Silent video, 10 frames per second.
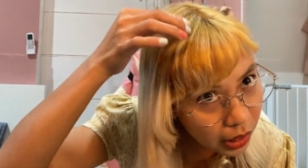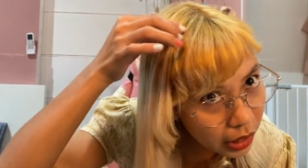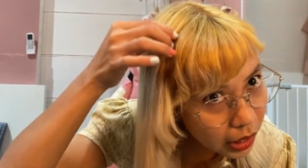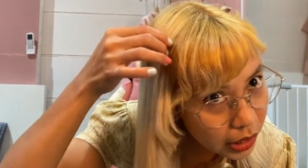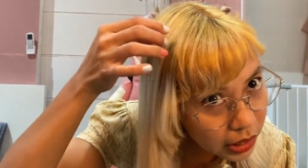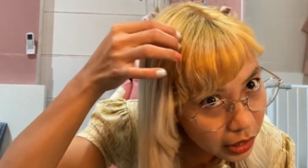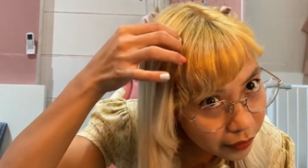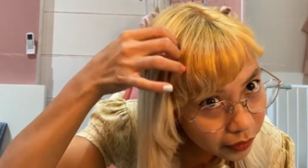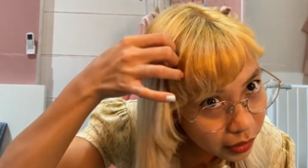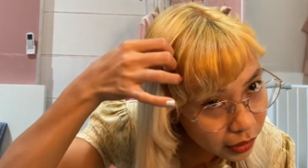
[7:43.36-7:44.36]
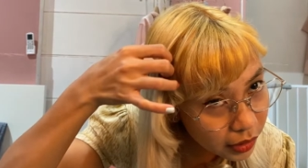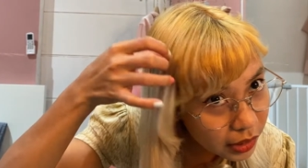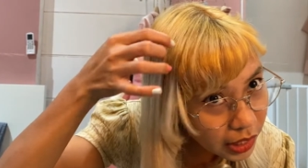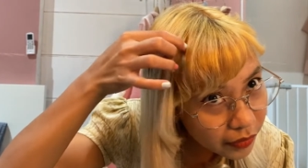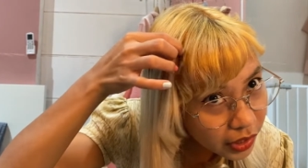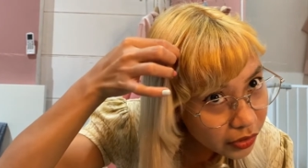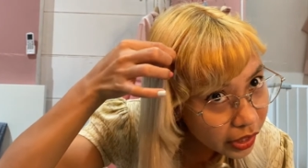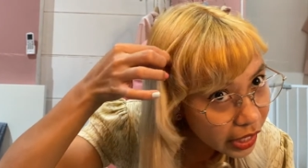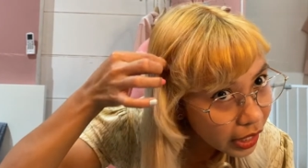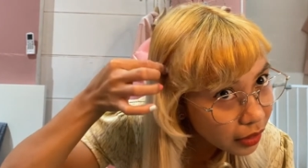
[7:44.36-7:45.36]
think is level 7 or
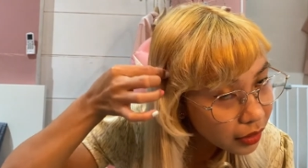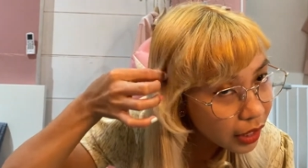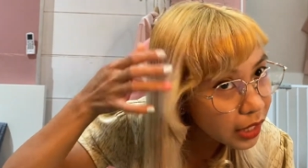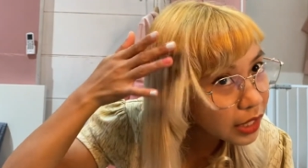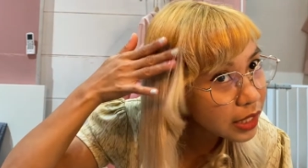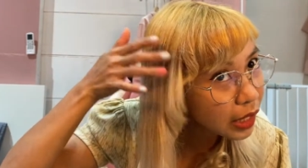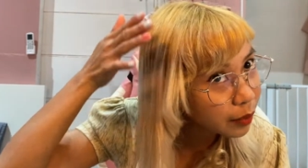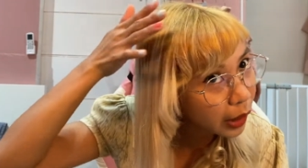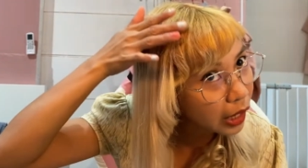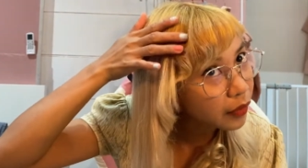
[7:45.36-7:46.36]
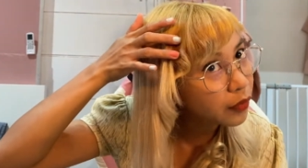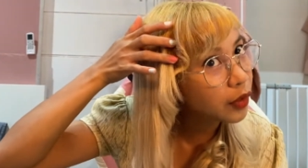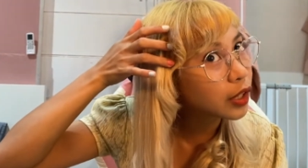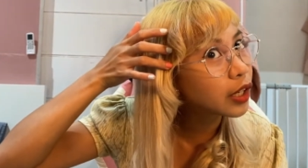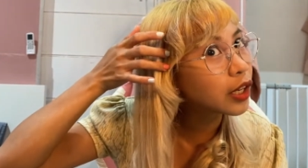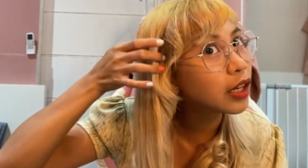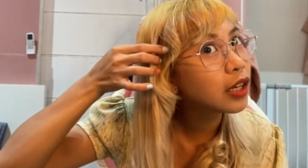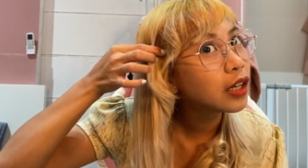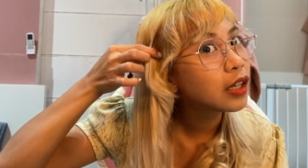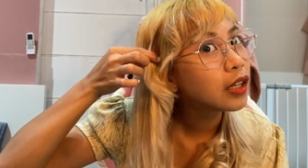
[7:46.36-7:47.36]
8 and it's not bad for
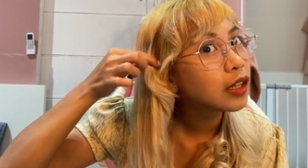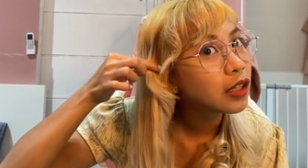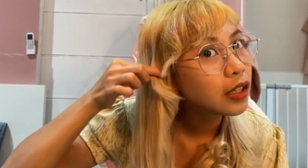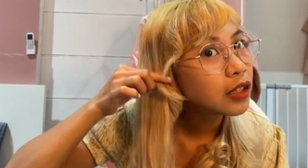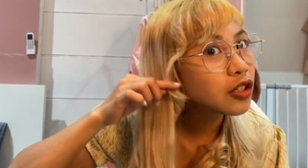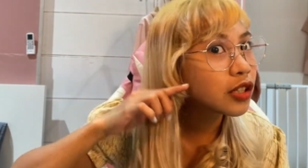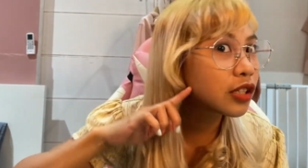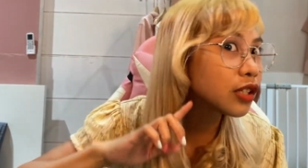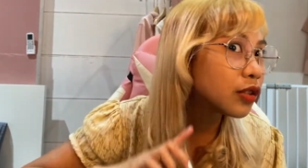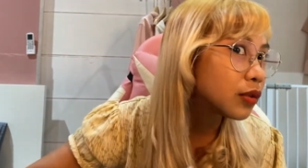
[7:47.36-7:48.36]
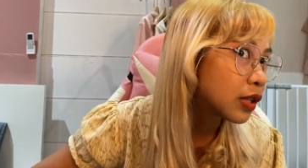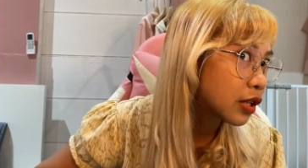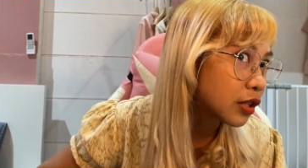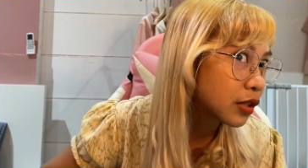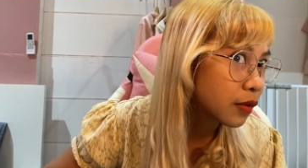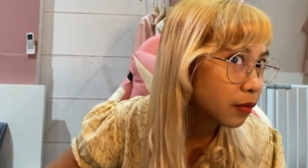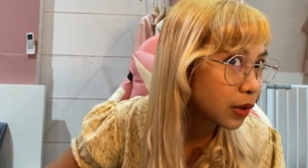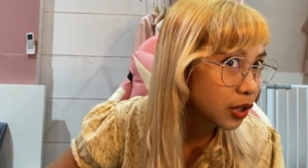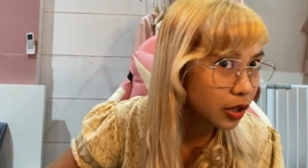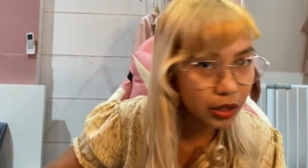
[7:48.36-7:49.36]
just two sessions of
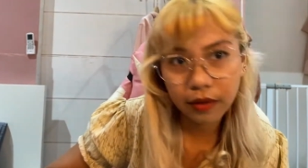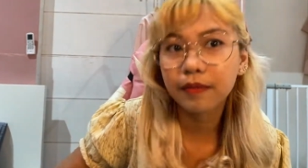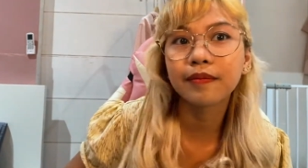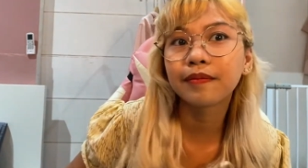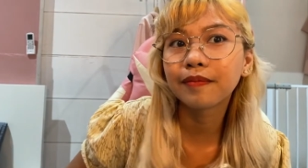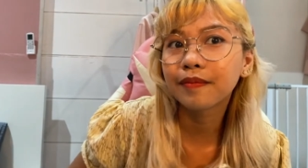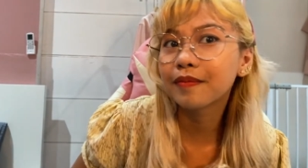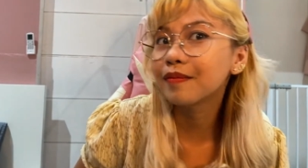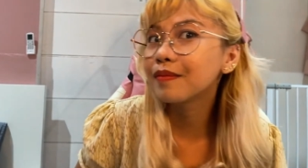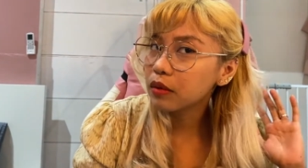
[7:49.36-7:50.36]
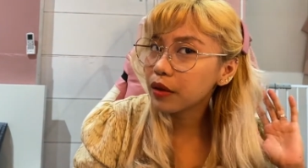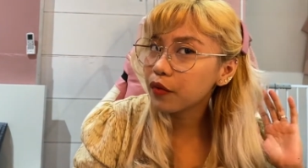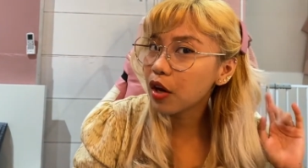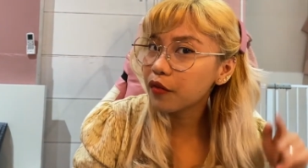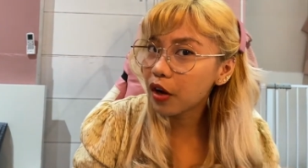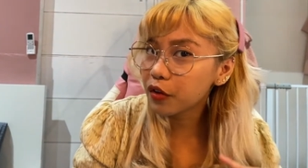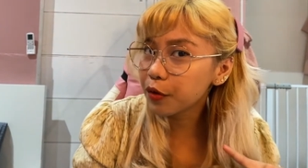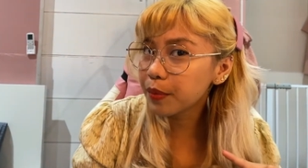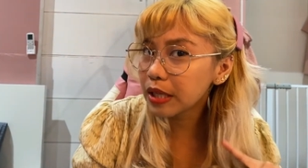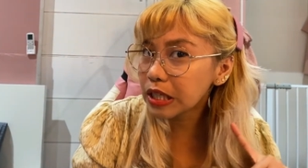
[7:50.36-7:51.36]
bleaching if you have other
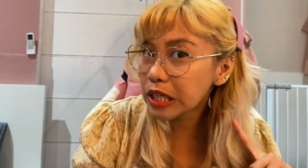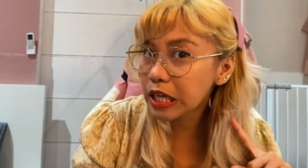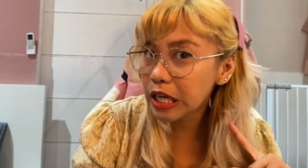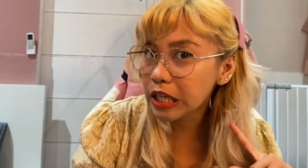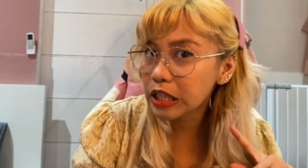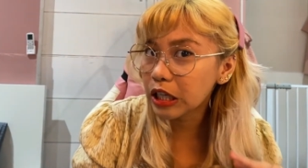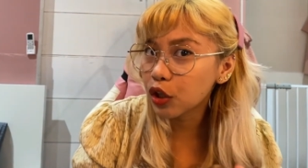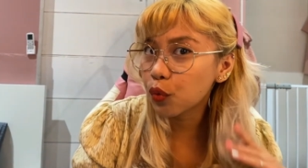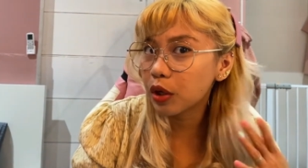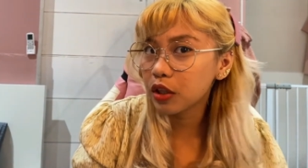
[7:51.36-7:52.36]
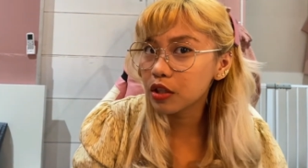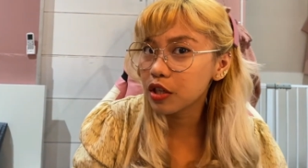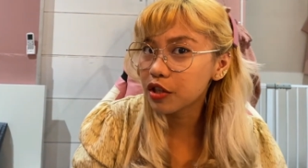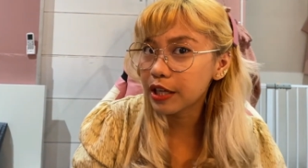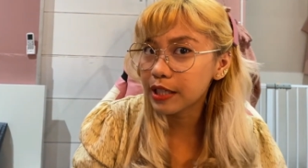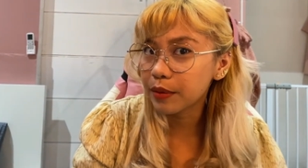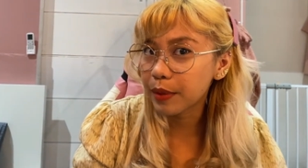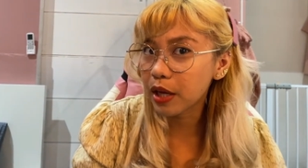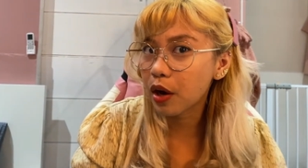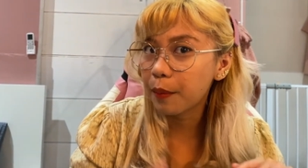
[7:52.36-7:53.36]
bleaching kits that you want to suggest to me
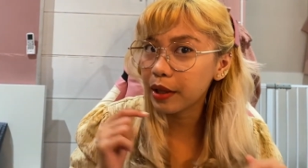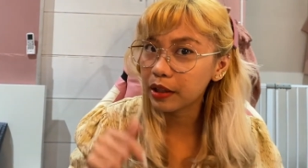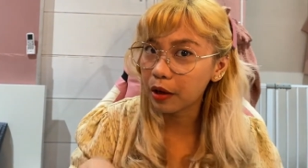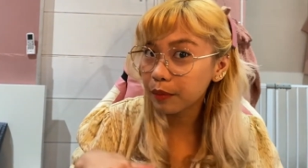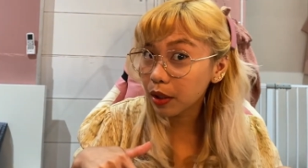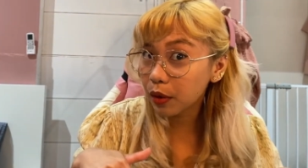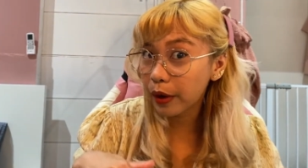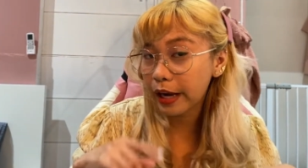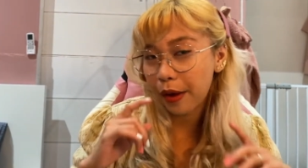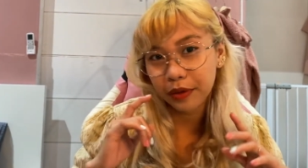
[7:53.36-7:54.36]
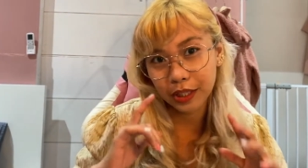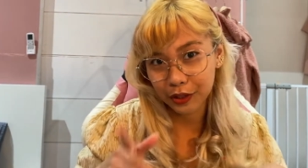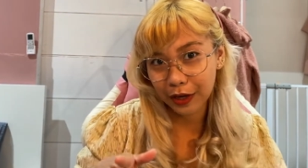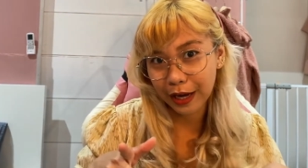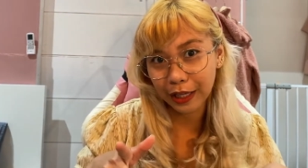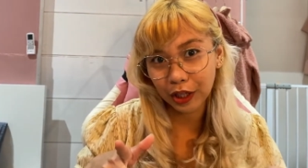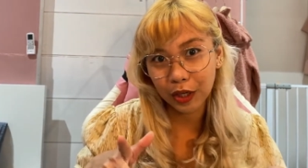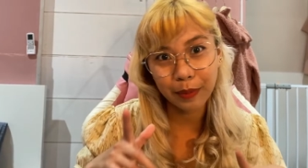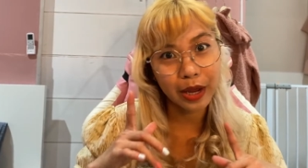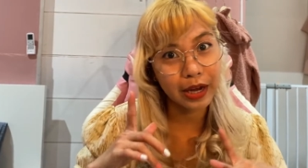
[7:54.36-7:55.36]
comment down below and I will try it on
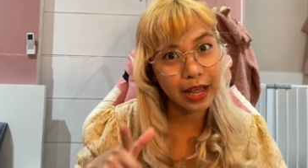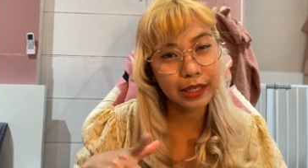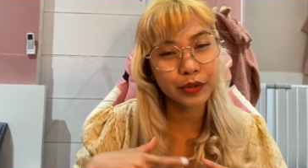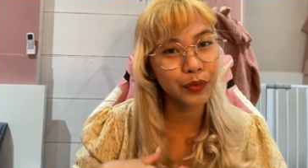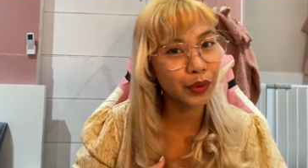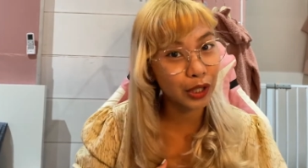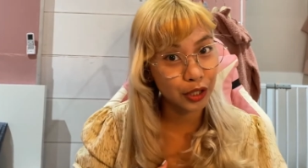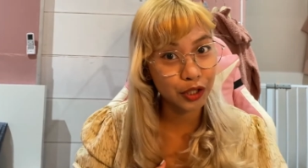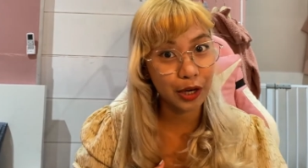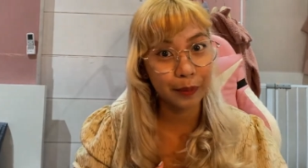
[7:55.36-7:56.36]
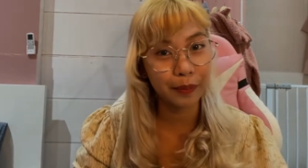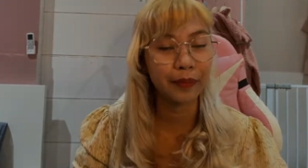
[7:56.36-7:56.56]
my next root touch up